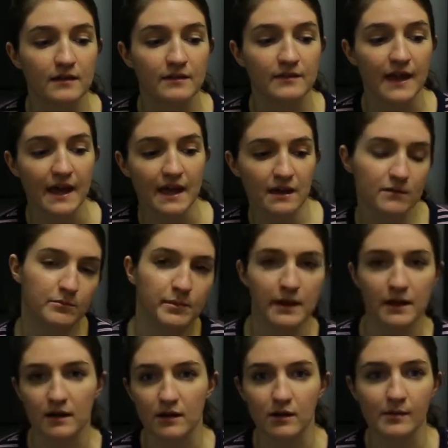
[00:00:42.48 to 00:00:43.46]
they
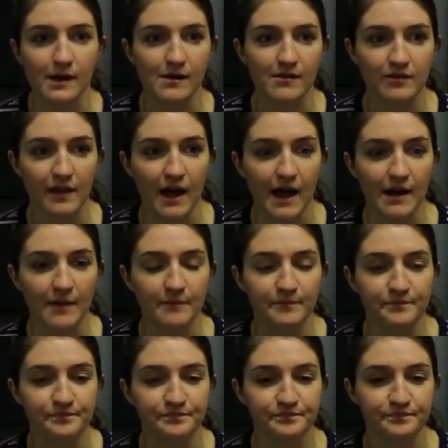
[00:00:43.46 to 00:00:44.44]
bicker about that.
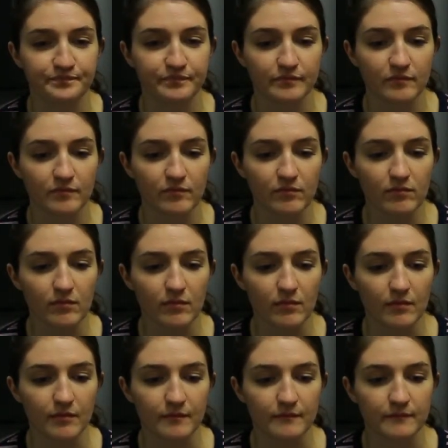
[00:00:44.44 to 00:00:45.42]

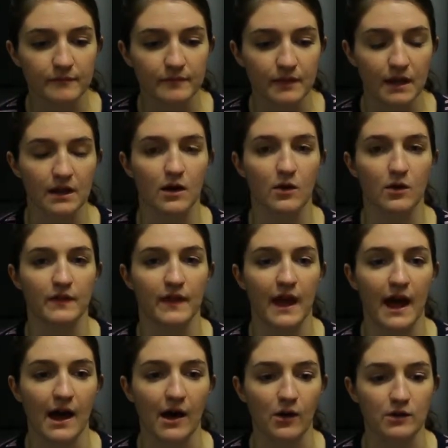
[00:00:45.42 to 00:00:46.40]
They go in the
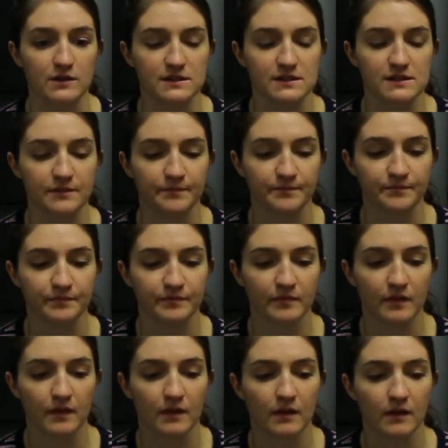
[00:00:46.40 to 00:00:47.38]
house,
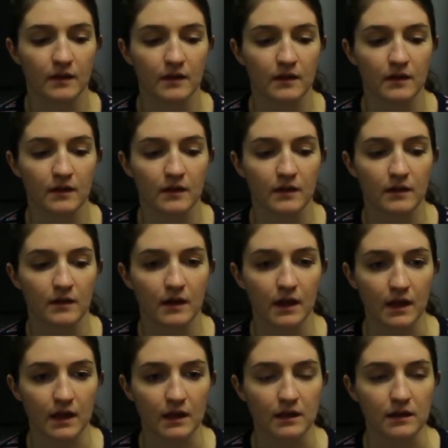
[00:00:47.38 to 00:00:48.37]

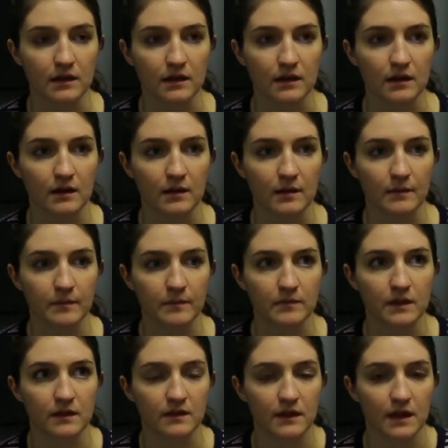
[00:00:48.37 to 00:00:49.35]
and
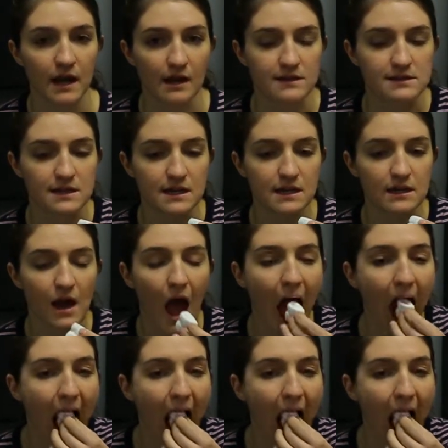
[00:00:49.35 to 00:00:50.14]
then the next scene.